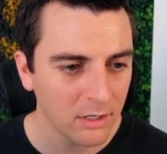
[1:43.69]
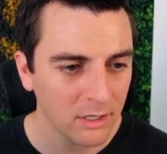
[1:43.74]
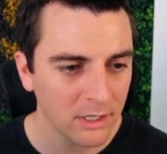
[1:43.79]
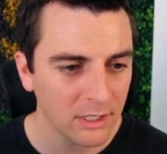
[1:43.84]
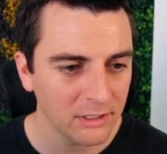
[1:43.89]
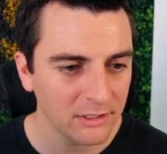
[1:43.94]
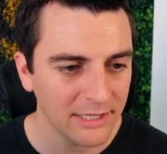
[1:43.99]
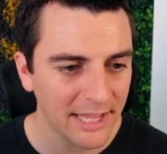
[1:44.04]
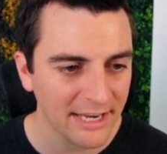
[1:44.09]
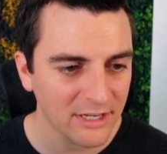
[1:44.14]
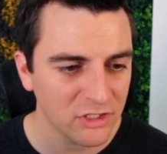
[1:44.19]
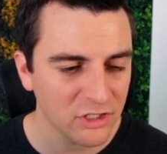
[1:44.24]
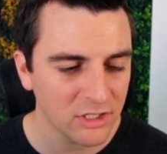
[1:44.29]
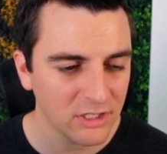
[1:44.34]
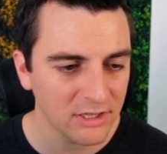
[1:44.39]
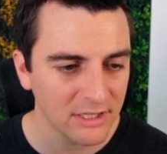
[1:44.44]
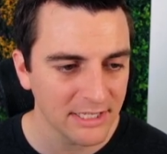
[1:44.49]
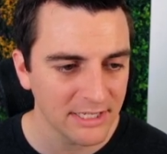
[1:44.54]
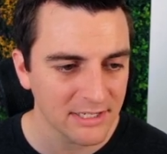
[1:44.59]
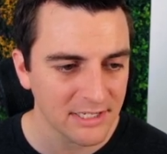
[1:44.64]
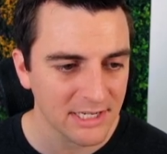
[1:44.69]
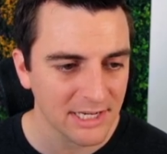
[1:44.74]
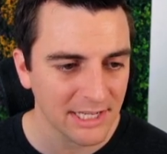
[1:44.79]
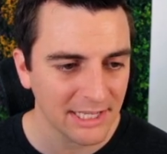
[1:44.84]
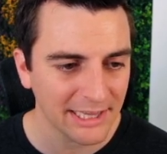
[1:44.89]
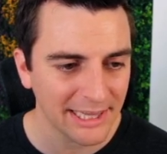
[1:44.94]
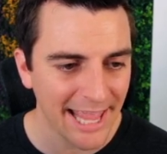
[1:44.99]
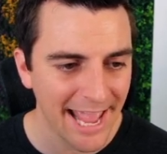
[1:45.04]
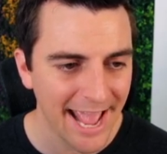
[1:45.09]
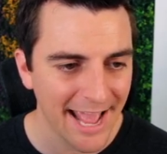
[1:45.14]
collection list
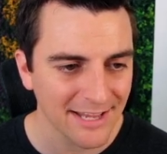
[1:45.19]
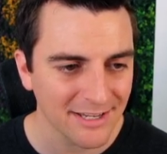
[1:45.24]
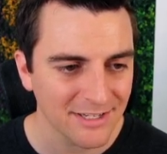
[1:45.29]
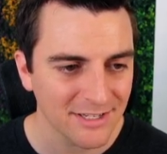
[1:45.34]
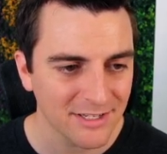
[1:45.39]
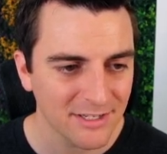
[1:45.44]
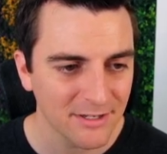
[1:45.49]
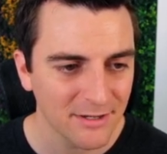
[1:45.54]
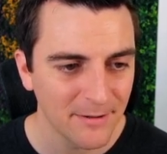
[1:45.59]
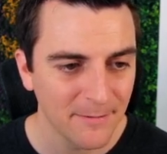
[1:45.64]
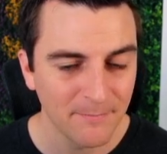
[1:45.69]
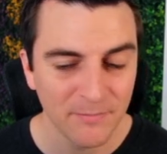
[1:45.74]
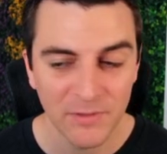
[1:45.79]
class.